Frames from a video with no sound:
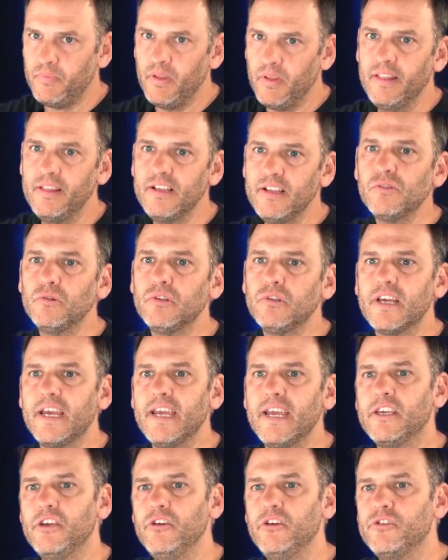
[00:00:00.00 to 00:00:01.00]
And this will
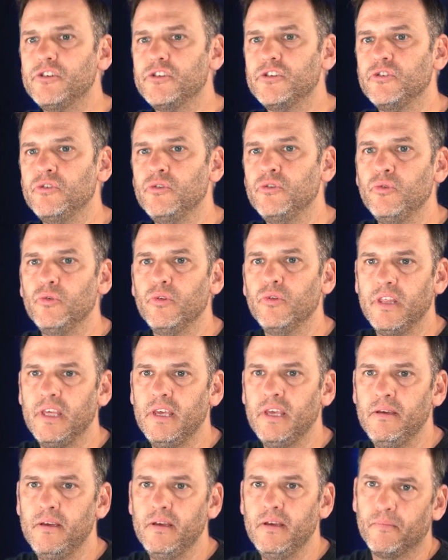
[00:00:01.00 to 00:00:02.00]
take you to
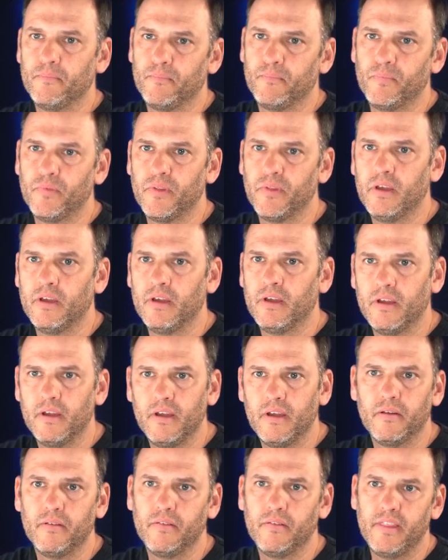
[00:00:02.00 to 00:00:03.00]
the
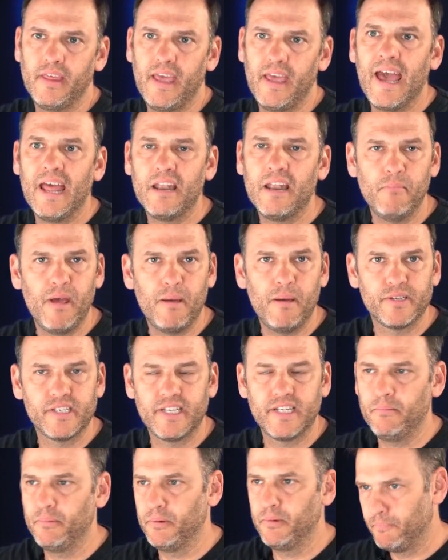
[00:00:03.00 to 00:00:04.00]
Add Map
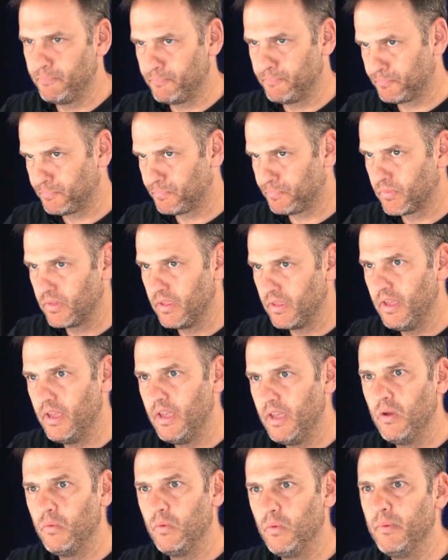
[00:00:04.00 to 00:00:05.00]
step,
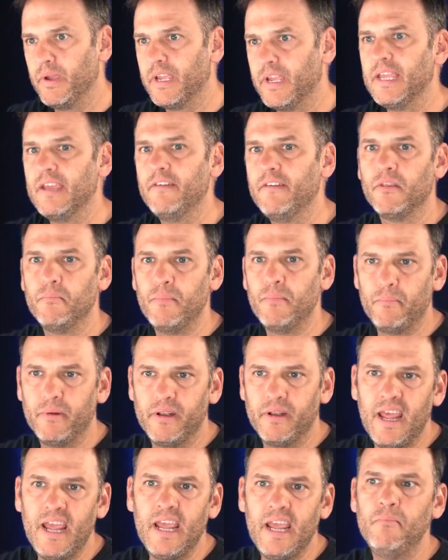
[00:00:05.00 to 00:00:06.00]
where we can give the map a
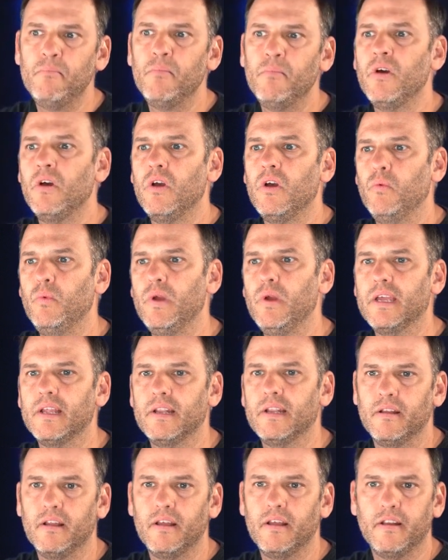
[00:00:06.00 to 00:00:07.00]
name, we
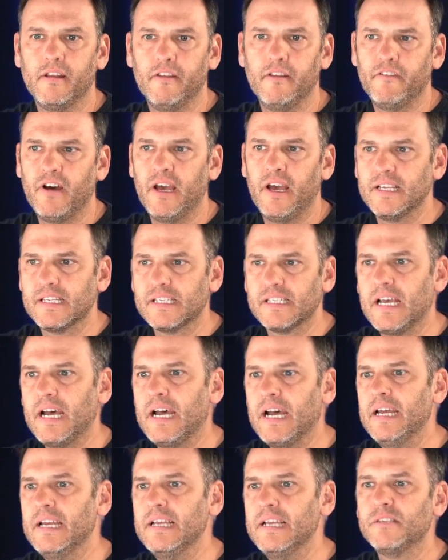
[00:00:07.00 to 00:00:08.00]
can define a
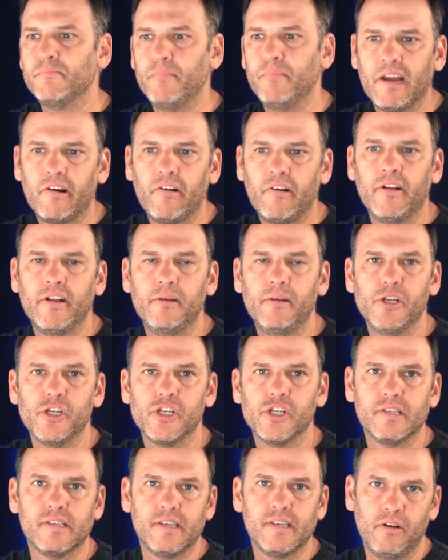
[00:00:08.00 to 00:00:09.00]
size, background
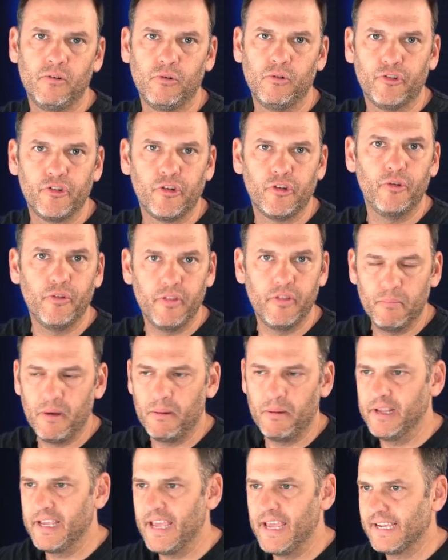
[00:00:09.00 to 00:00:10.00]
images, and also the
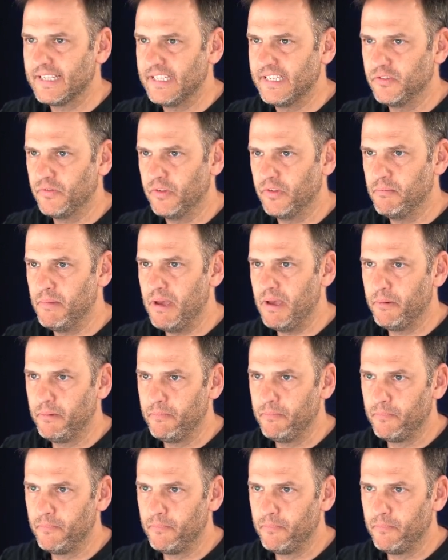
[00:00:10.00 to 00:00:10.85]
public access for the map.